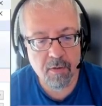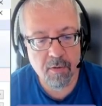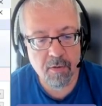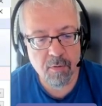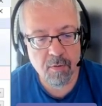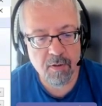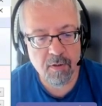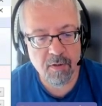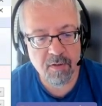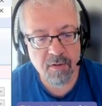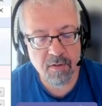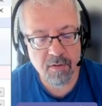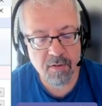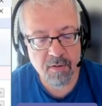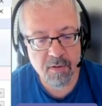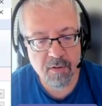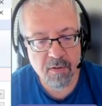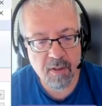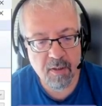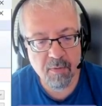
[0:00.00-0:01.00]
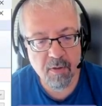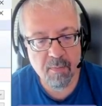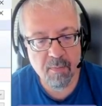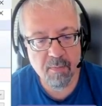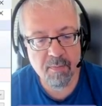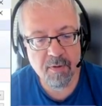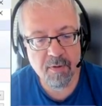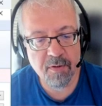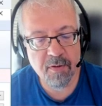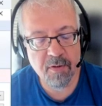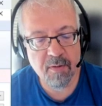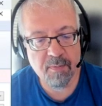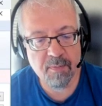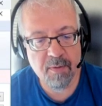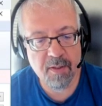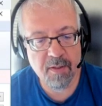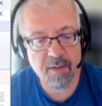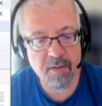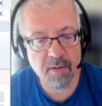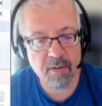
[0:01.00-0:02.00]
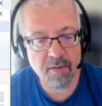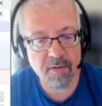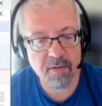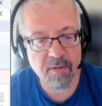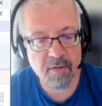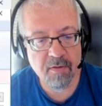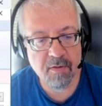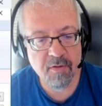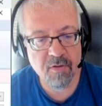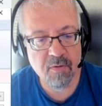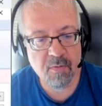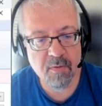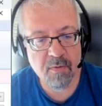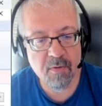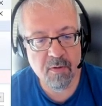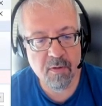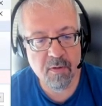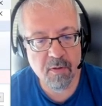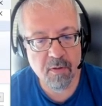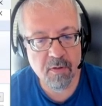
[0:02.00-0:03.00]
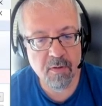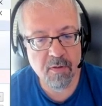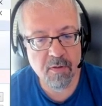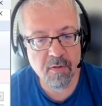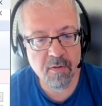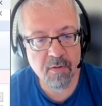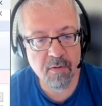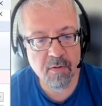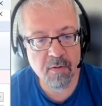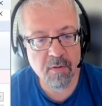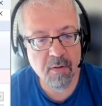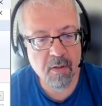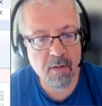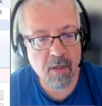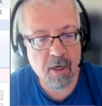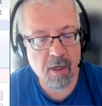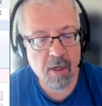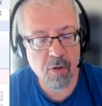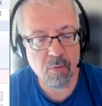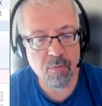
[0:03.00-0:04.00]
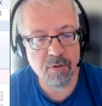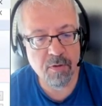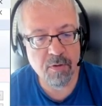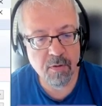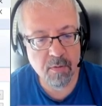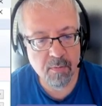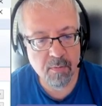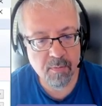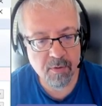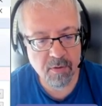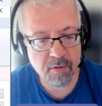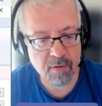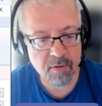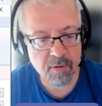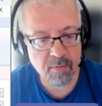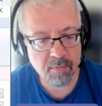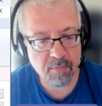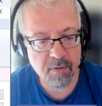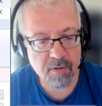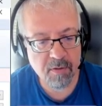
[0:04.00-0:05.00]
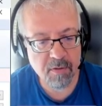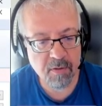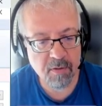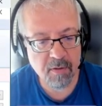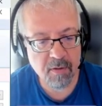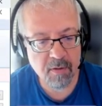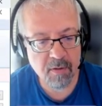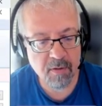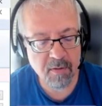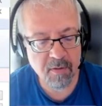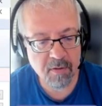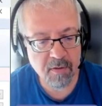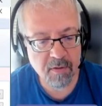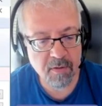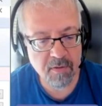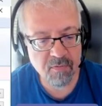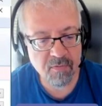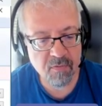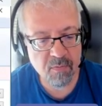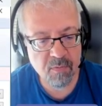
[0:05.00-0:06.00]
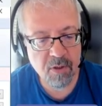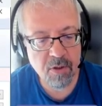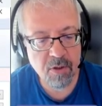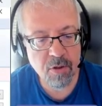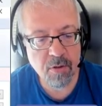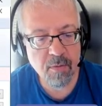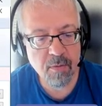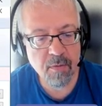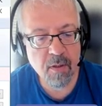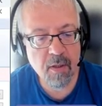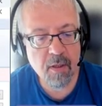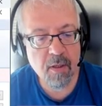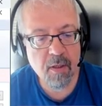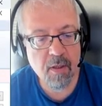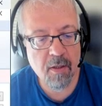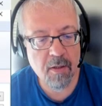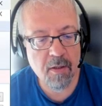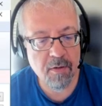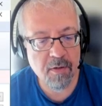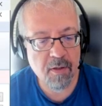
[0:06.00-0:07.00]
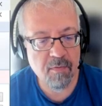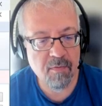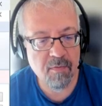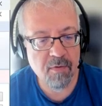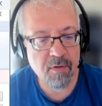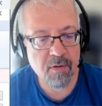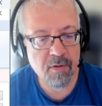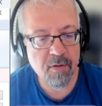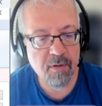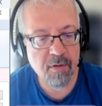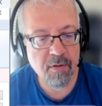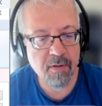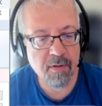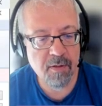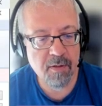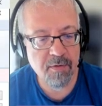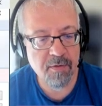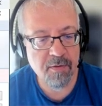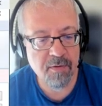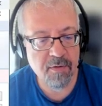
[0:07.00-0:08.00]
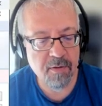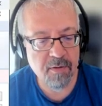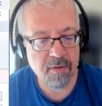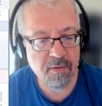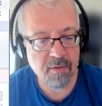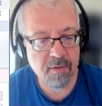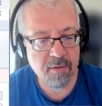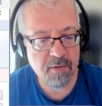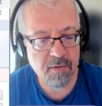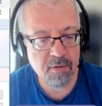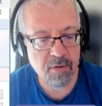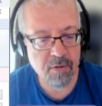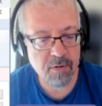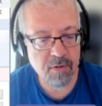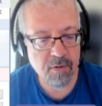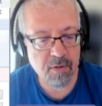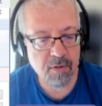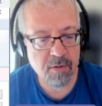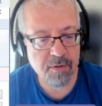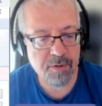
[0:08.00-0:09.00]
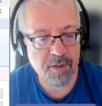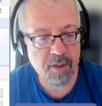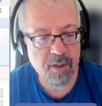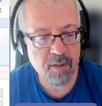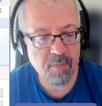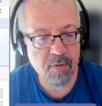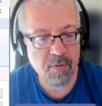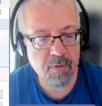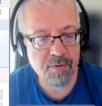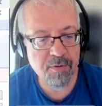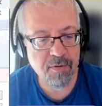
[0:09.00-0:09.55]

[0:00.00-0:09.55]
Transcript: Here you can see the table participating in the transformation and the columns participating in the transformation. And I will here add the additional table.